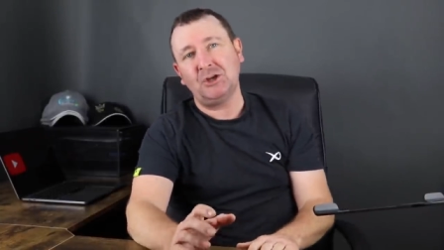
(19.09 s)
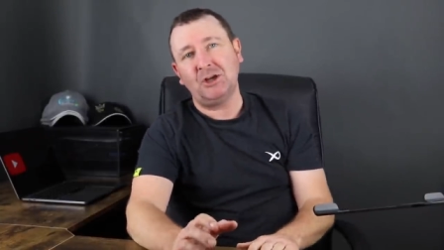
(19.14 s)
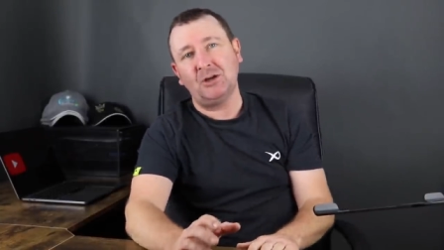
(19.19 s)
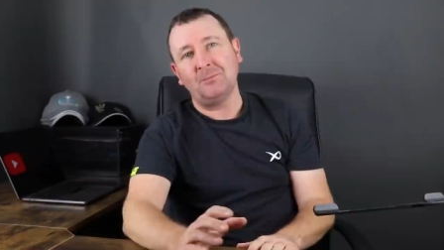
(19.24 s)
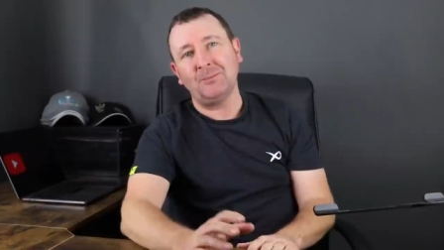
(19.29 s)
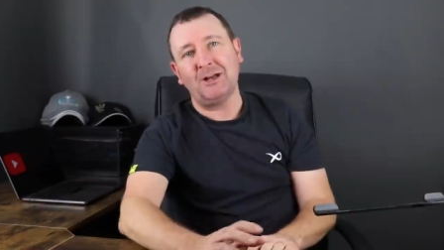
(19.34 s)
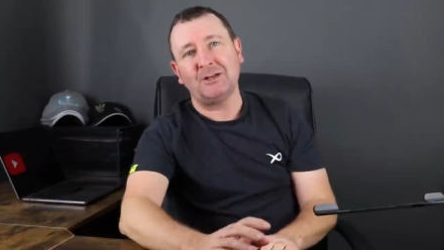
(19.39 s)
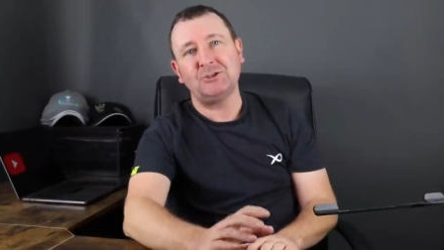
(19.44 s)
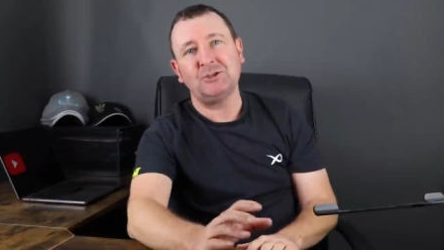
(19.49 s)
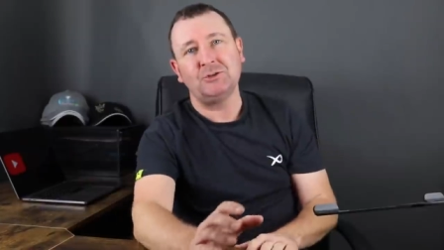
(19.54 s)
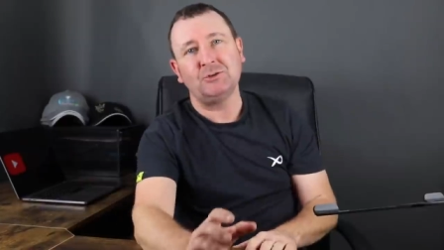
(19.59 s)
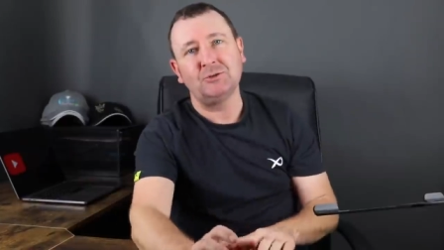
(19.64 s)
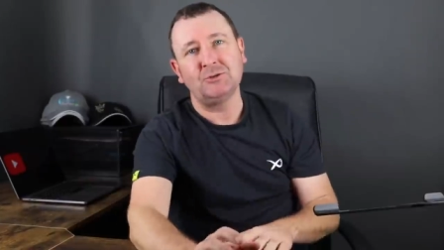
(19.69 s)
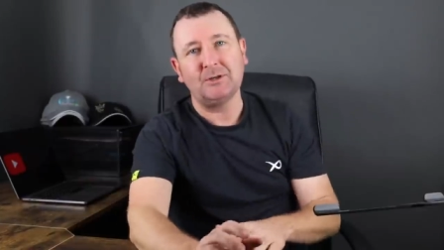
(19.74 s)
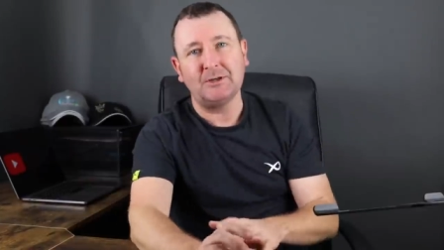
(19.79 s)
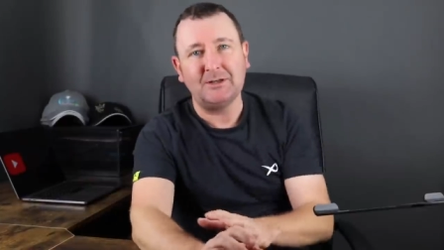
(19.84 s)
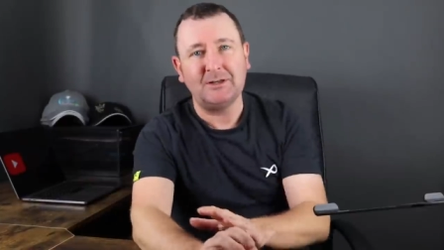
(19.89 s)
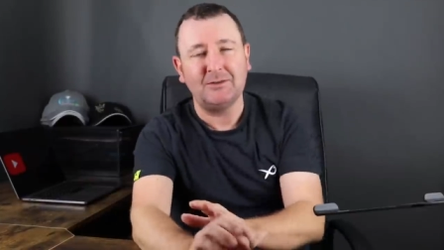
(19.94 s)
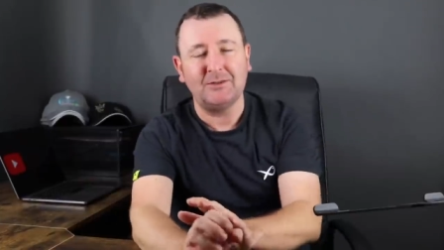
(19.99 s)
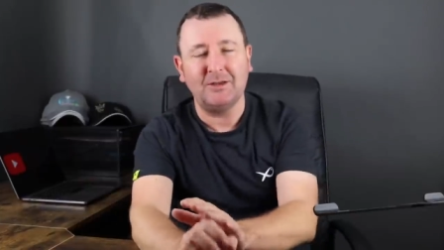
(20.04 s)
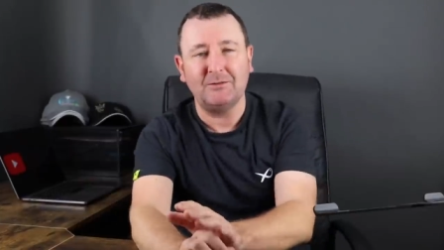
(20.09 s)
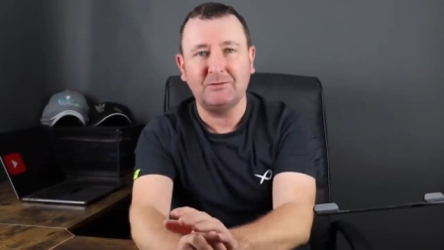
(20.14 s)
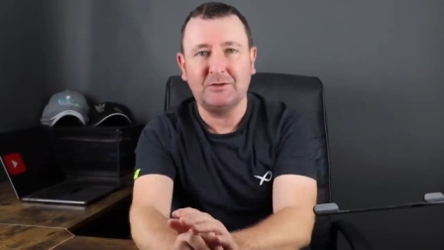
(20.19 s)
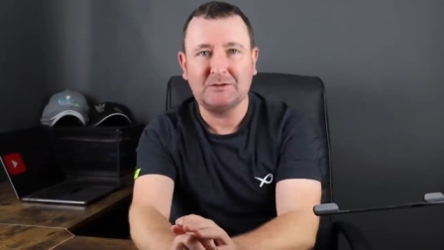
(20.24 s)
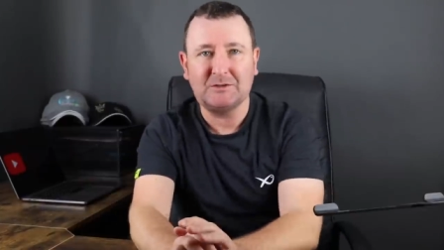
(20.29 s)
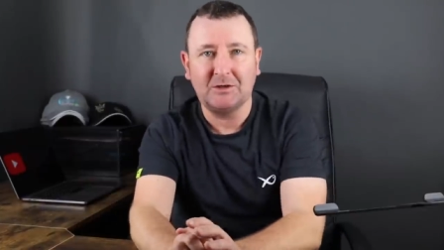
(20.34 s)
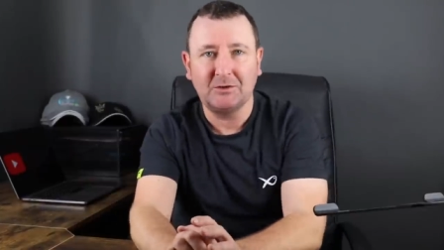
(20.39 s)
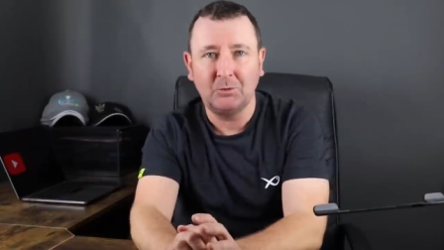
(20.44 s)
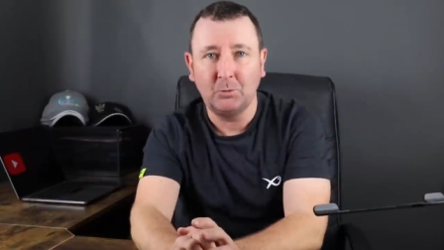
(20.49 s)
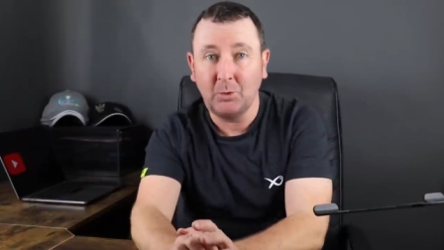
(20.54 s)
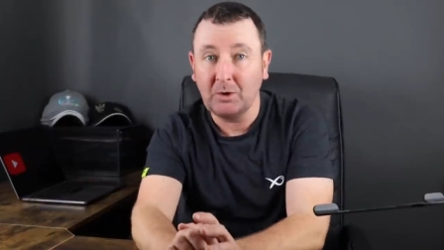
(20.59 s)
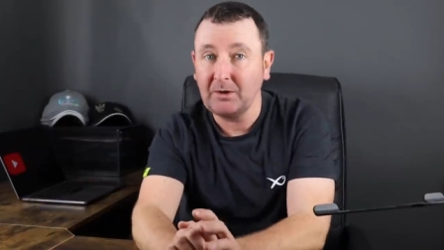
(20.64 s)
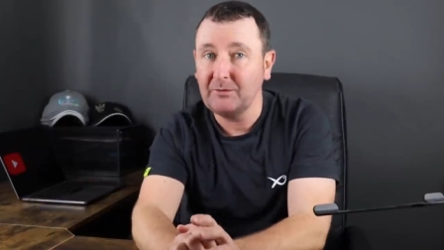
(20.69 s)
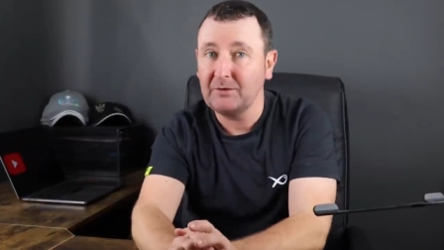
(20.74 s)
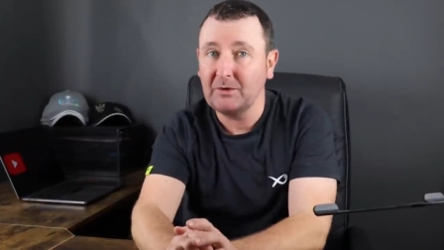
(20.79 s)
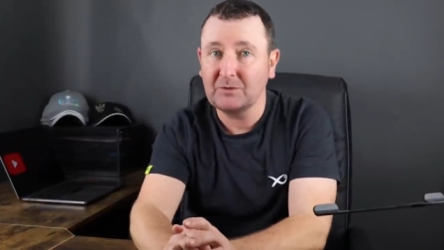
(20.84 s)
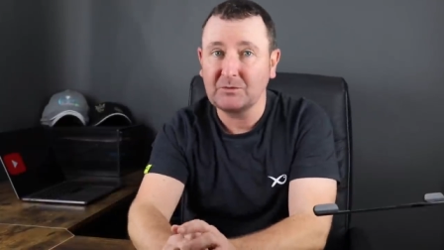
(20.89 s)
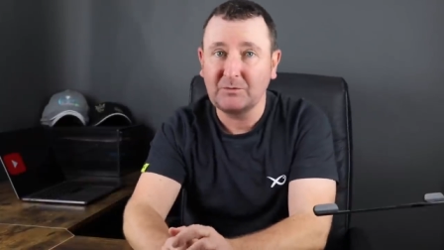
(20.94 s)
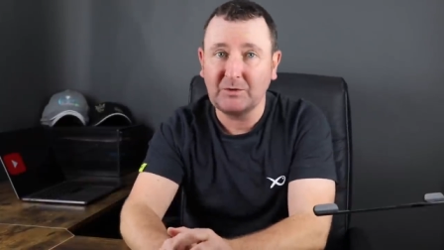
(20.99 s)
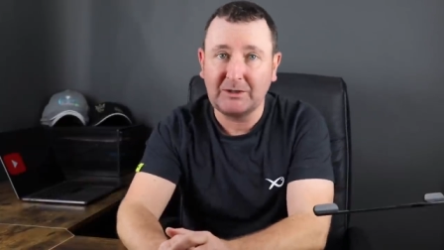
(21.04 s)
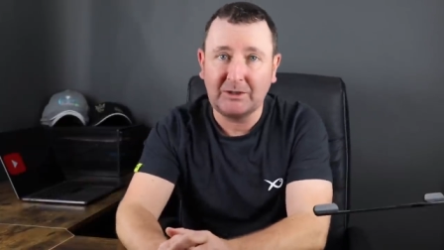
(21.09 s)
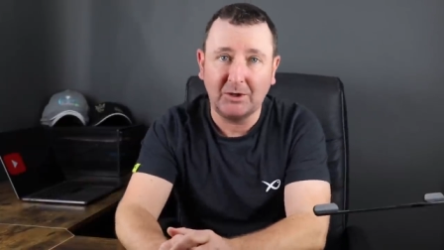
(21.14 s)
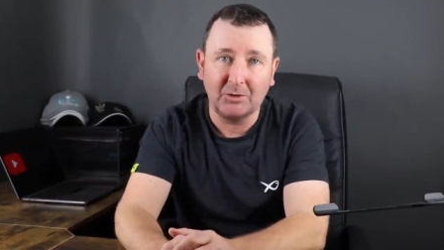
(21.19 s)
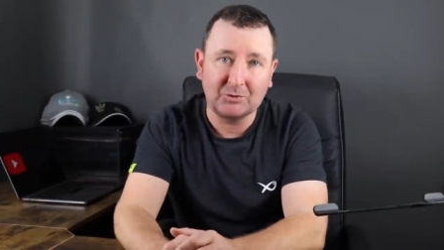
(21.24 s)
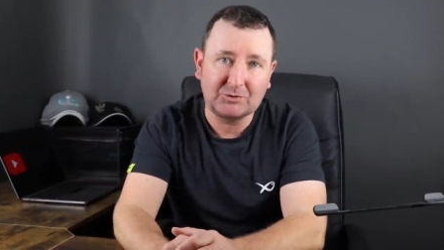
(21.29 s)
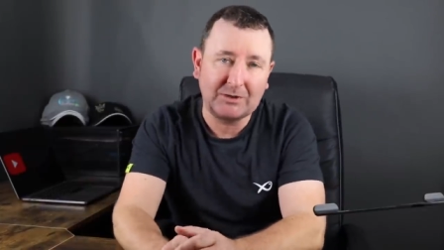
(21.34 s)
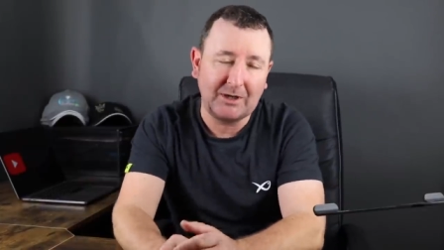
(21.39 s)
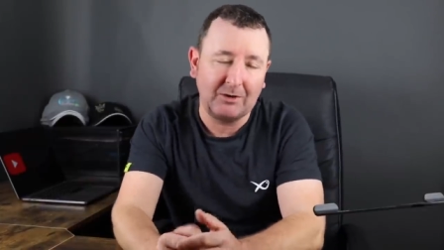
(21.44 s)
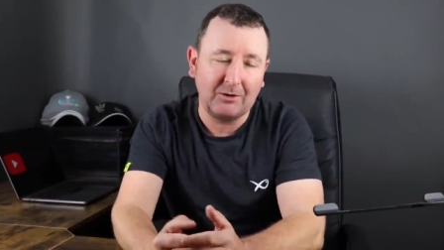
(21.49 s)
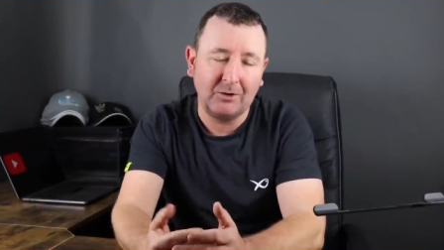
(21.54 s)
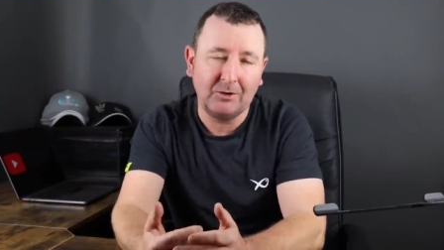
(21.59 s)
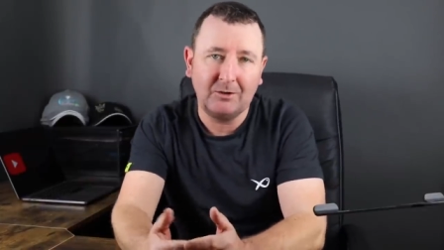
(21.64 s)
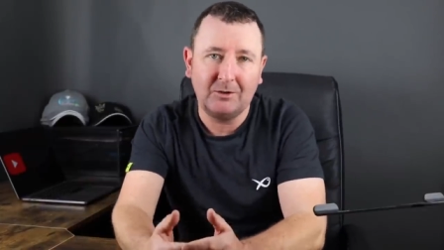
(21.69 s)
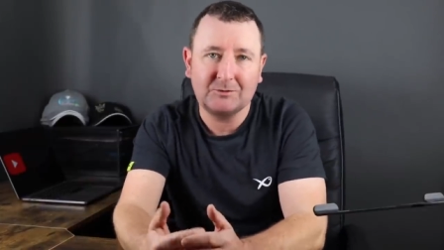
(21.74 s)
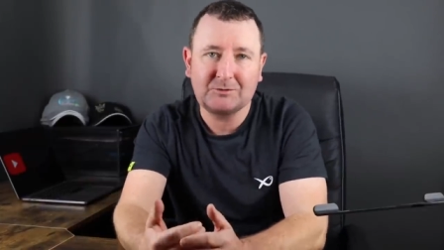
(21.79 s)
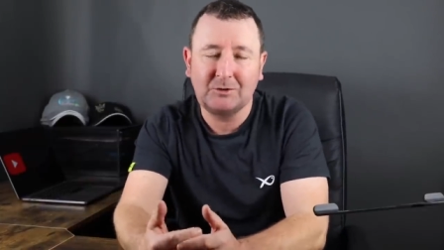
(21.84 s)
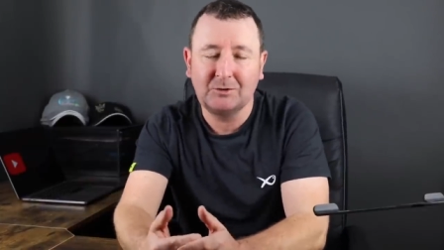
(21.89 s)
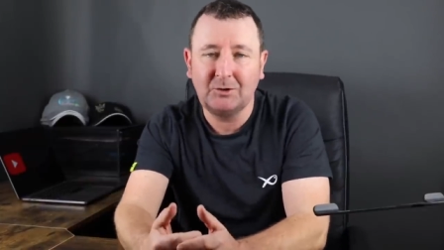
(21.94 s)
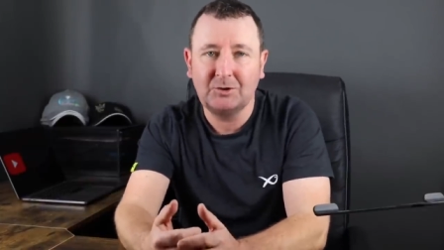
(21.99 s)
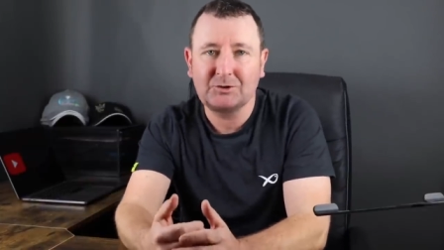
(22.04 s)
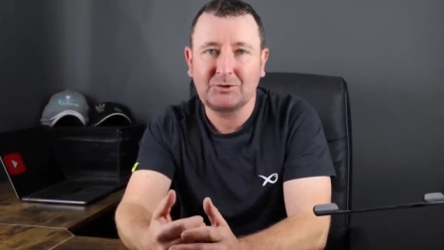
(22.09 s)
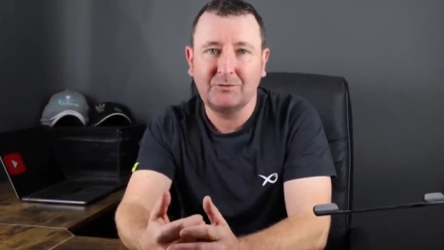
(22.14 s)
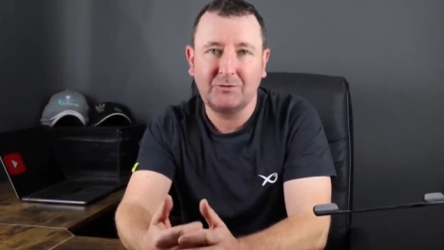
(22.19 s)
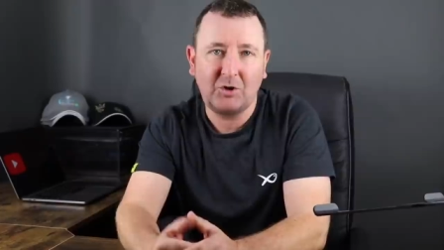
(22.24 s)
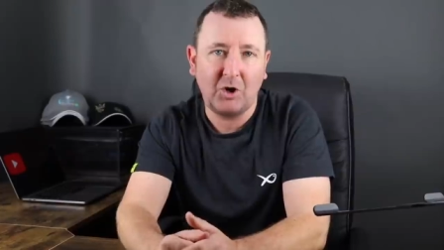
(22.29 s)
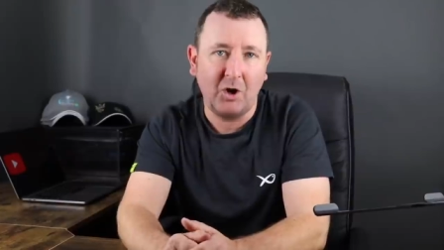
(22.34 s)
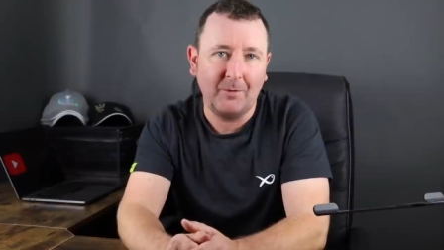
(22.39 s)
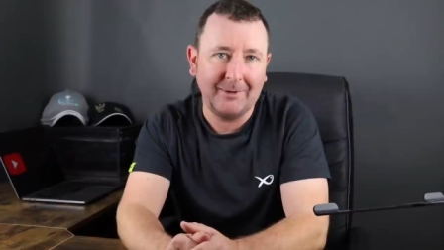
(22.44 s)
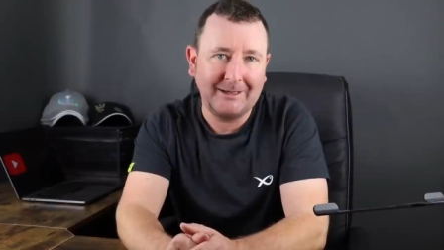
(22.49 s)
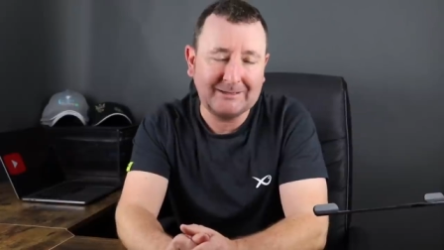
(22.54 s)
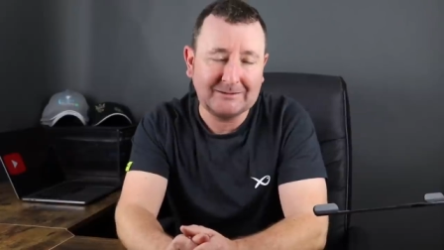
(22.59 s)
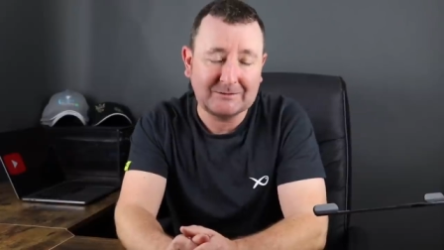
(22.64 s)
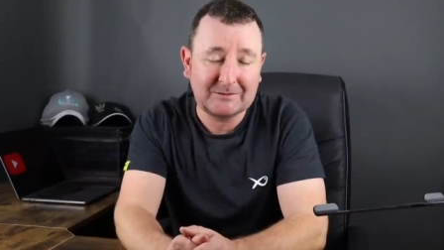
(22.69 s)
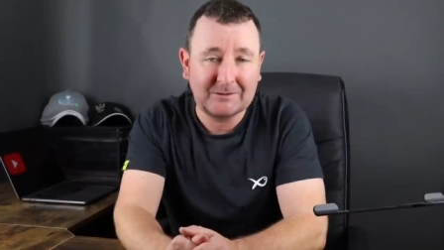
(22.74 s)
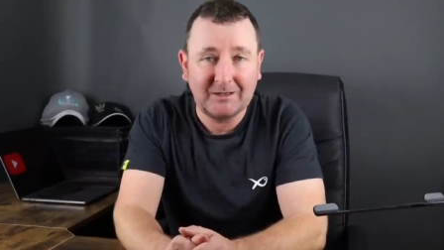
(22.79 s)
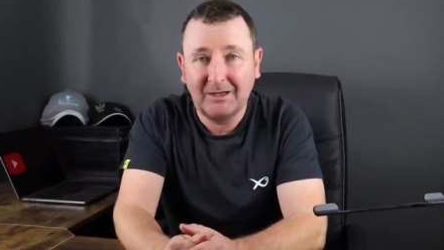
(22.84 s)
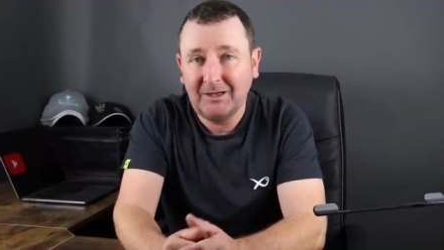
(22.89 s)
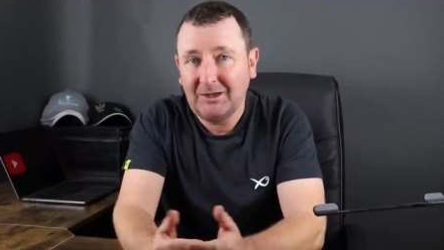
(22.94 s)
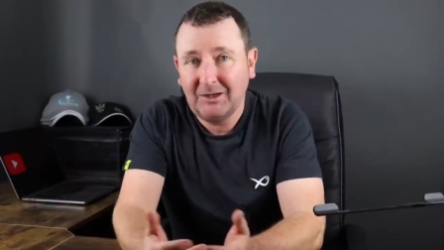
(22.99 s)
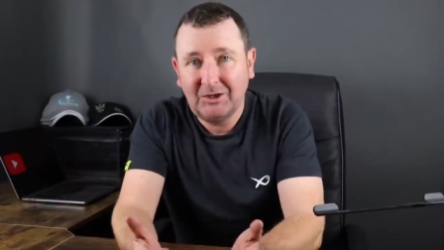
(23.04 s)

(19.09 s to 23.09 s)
you can imagine underneath every single one of those videos there are lots and lots of comments.